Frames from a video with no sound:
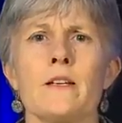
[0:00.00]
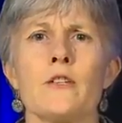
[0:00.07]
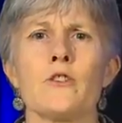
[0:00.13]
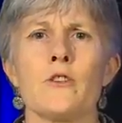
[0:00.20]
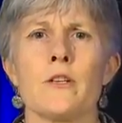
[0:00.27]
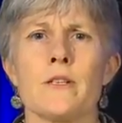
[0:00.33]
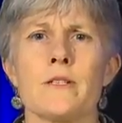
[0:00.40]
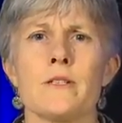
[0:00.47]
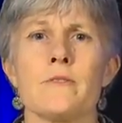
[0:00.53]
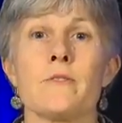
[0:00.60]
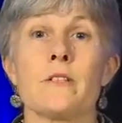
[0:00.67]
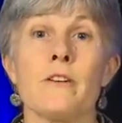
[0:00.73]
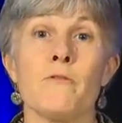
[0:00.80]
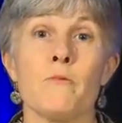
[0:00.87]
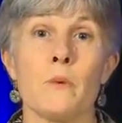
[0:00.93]
the interests of
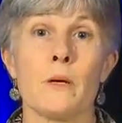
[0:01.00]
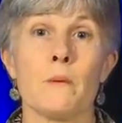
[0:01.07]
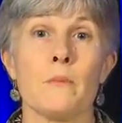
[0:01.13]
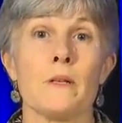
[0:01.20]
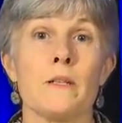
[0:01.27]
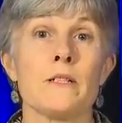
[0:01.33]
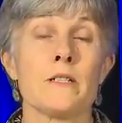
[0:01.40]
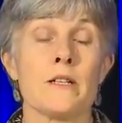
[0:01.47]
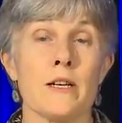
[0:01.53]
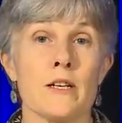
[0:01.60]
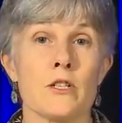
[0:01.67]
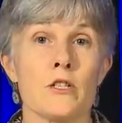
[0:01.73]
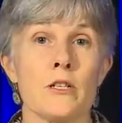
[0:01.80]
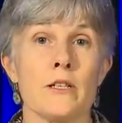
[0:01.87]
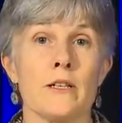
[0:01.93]
deaf people
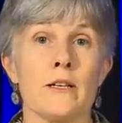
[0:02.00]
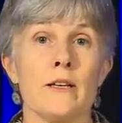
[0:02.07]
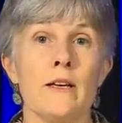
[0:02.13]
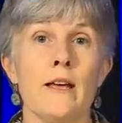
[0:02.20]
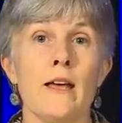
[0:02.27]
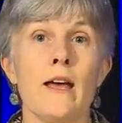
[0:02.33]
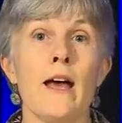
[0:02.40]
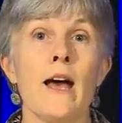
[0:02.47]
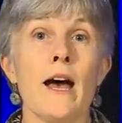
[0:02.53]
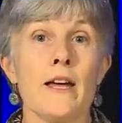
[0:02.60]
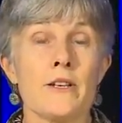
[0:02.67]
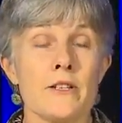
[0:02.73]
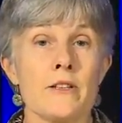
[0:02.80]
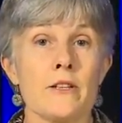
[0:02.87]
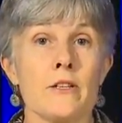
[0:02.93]
internationally
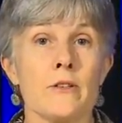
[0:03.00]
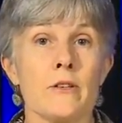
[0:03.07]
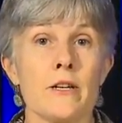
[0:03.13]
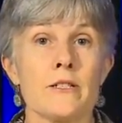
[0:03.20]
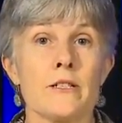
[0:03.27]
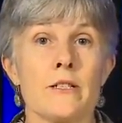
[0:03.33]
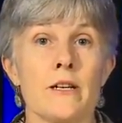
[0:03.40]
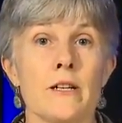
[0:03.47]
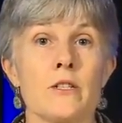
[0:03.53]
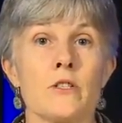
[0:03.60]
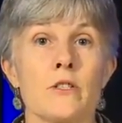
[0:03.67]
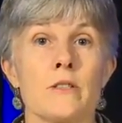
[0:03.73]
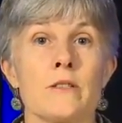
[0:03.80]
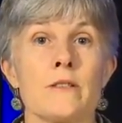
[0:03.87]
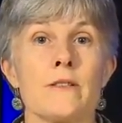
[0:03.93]
and at the United
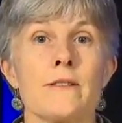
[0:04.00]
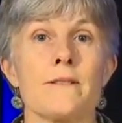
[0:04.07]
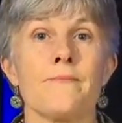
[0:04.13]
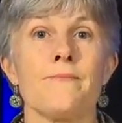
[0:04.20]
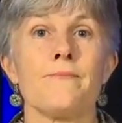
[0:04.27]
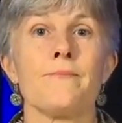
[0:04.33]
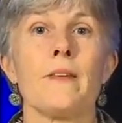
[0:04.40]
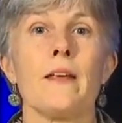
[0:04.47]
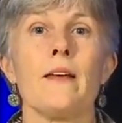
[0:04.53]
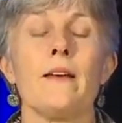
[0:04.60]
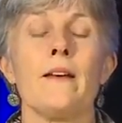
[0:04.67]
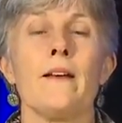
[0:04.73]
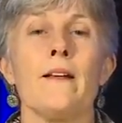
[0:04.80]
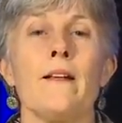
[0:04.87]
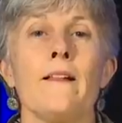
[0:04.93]
Nations.
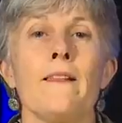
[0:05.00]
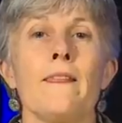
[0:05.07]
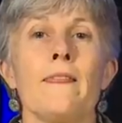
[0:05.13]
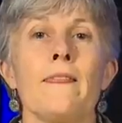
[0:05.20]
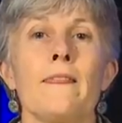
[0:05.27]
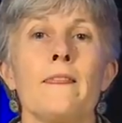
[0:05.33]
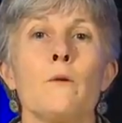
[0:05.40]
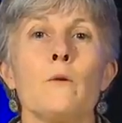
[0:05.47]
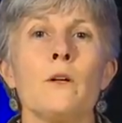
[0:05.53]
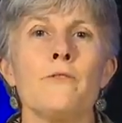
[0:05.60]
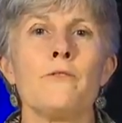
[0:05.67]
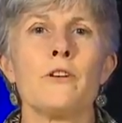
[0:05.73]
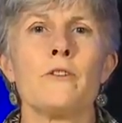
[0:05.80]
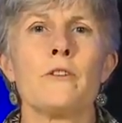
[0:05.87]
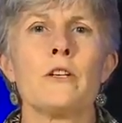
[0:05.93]
The
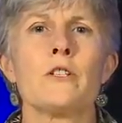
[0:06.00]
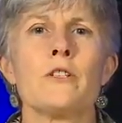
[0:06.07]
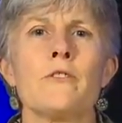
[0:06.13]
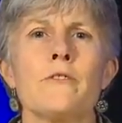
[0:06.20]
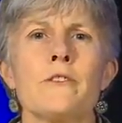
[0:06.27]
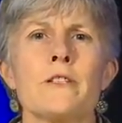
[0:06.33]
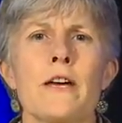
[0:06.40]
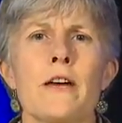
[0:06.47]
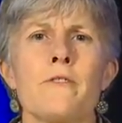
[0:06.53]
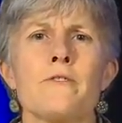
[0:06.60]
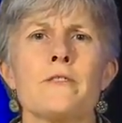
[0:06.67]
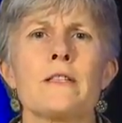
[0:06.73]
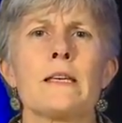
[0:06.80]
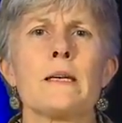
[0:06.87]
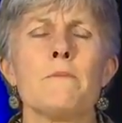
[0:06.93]
World Federation of the Deaf
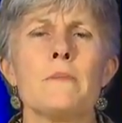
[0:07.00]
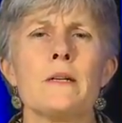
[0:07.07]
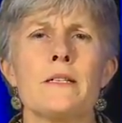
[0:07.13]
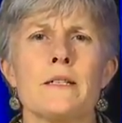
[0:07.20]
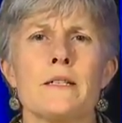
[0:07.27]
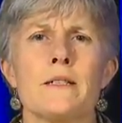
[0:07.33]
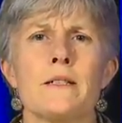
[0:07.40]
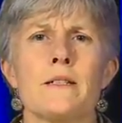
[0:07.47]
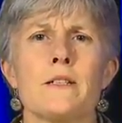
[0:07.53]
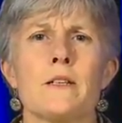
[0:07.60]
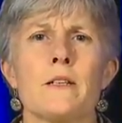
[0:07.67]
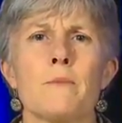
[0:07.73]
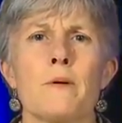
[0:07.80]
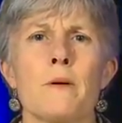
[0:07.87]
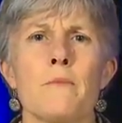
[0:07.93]
is committed to
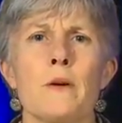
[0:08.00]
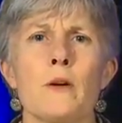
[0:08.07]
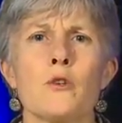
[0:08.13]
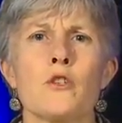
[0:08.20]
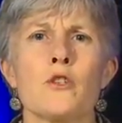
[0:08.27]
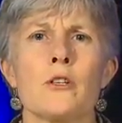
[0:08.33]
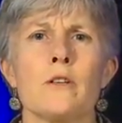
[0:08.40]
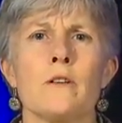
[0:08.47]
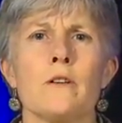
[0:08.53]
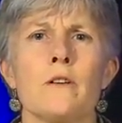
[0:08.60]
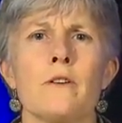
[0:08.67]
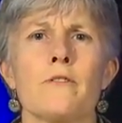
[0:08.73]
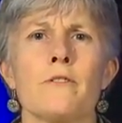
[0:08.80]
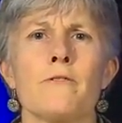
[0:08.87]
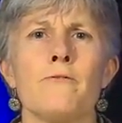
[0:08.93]
the promotion
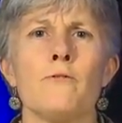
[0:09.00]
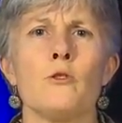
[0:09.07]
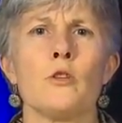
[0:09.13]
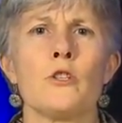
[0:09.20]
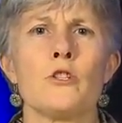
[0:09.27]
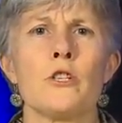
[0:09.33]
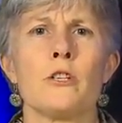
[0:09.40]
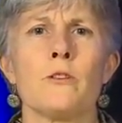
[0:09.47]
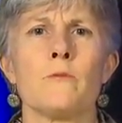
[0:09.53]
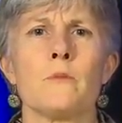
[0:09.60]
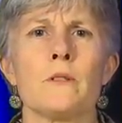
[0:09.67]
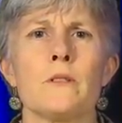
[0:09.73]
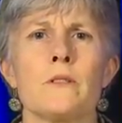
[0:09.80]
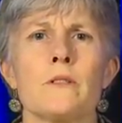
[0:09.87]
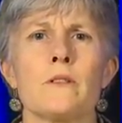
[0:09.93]
of the full
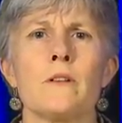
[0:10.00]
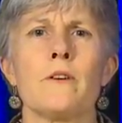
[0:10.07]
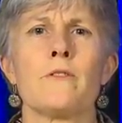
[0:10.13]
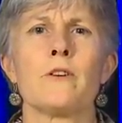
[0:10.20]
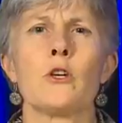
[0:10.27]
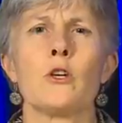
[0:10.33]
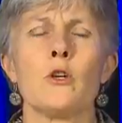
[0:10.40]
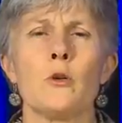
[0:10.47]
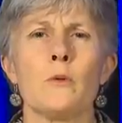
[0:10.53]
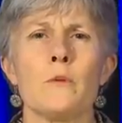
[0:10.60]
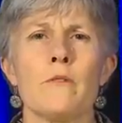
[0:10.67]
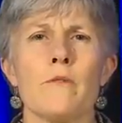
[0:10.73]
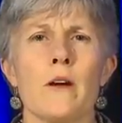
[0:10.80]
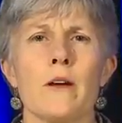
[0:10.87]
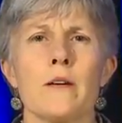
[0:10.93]
achievement of the
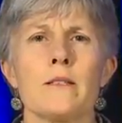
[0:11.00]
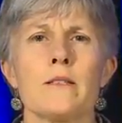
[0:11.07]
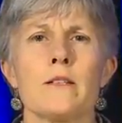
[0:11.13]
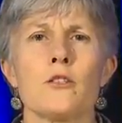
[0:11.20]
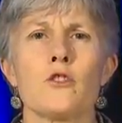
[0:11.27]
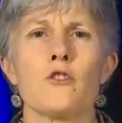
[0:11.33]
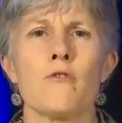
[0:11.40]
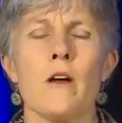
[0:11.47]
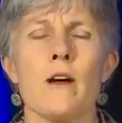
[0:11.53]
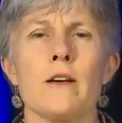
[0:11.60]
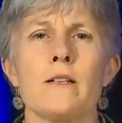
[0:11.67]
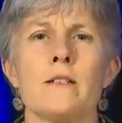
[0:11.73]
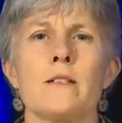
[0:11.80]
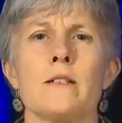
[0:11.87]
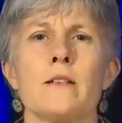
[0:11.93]
human rights
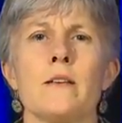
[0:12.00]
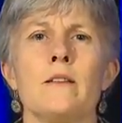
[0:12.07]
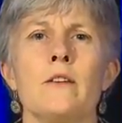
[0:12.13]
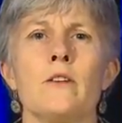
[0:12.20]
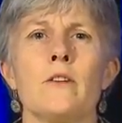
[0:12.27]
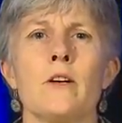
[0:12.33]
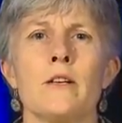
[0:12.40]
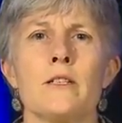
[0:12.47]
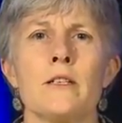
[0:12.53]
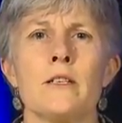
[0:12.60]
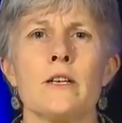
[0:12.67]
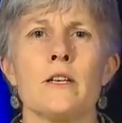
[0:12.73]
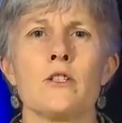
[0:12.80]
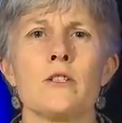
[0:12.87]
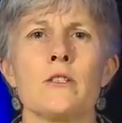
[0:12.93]
enshrined in the United
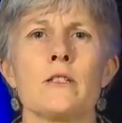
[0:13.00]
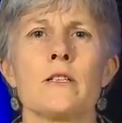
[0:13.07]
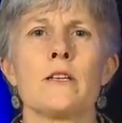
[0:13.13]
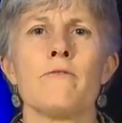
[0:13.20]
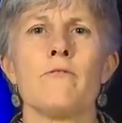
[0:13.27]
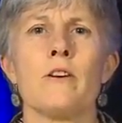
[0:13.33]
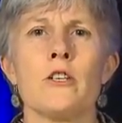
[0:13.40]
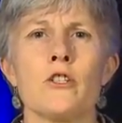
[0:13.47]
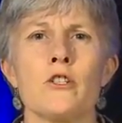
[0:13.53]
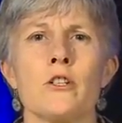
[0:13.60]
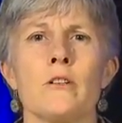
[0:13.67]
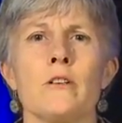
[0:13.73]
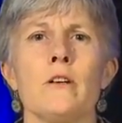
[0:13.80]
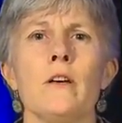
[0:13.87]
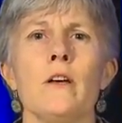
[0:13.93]
Nations
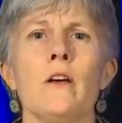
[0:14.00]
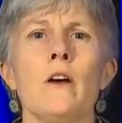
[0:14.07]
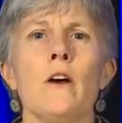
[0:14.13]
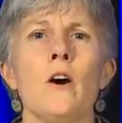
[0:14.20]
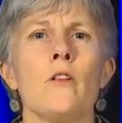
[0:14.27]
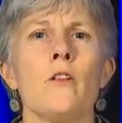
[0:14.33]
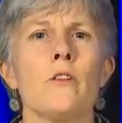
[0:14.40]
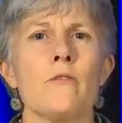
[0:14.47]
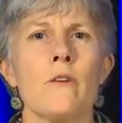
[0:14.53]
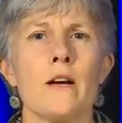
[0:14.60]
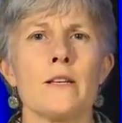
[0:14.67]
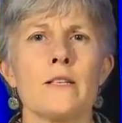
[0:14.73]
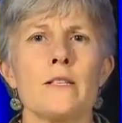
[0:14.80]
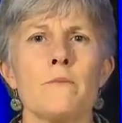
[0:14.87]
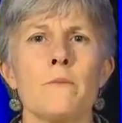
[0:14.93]
Convention on the
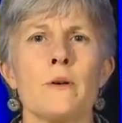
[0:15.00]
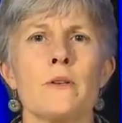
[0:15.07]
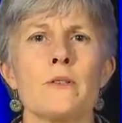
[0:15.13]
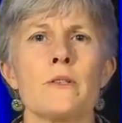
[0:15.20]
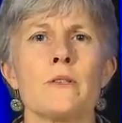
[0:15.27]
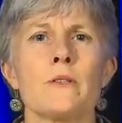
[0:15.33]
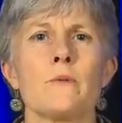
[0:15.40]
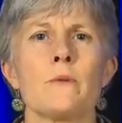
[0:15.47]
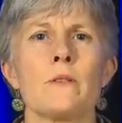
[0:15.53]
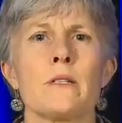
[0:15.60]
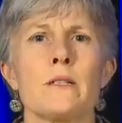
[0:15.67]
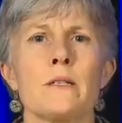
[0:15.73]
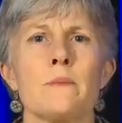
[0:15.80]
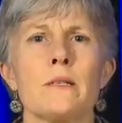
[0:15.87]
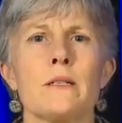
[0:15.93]
Rights of Persons with
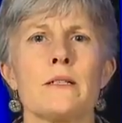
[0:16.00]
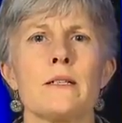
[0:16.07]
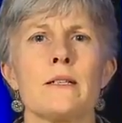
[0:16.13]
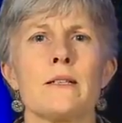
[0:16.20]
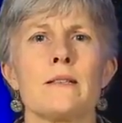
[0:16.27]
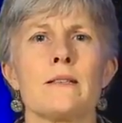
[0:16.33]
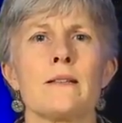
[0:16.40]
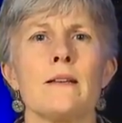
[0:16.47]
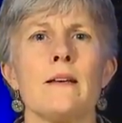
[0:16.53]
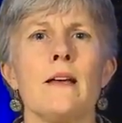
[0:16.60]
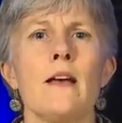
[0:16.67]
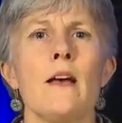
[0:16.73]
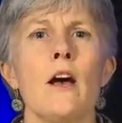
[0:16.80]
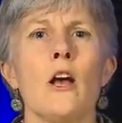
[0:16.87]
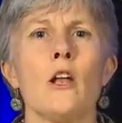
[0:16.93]
Disabilities,
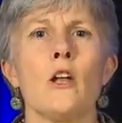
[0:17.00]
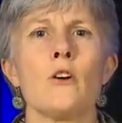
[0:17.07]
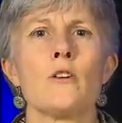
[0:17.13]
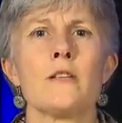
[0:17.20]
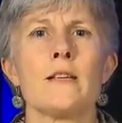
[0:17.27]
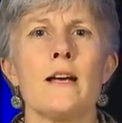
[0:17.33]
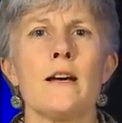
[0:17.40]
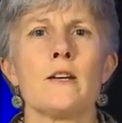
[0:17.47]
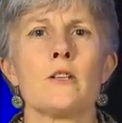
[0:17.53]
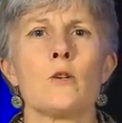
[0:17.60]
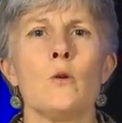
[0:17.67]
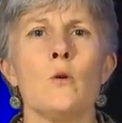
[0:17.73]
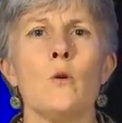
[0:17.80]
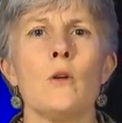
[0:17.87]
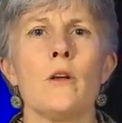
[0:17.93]
alongside
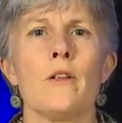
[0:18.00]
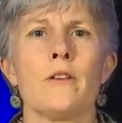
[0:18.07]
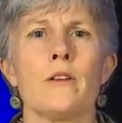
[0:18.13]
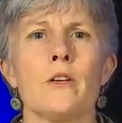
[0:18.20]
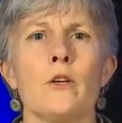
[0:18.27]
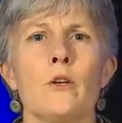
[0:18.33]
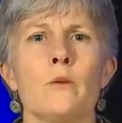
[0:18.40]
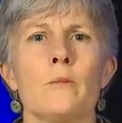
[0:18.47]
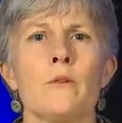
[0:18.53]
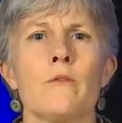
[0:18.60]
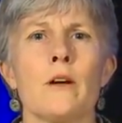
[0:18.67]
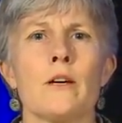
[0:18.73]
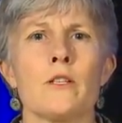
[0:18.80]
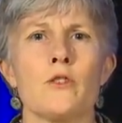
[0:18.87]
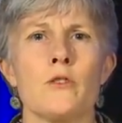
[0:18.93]
all other human
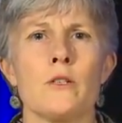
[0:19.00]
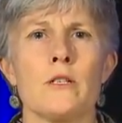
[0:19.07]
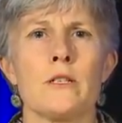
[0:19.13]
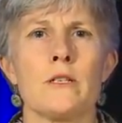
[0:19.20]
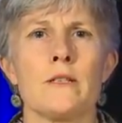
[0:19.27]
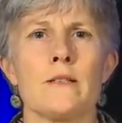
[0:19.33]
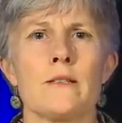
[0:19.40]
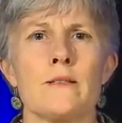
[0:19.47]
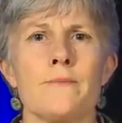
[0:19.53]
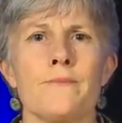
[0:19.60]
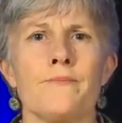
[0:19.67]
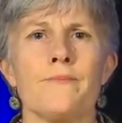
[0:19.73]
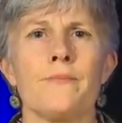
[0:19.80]
rights treaties.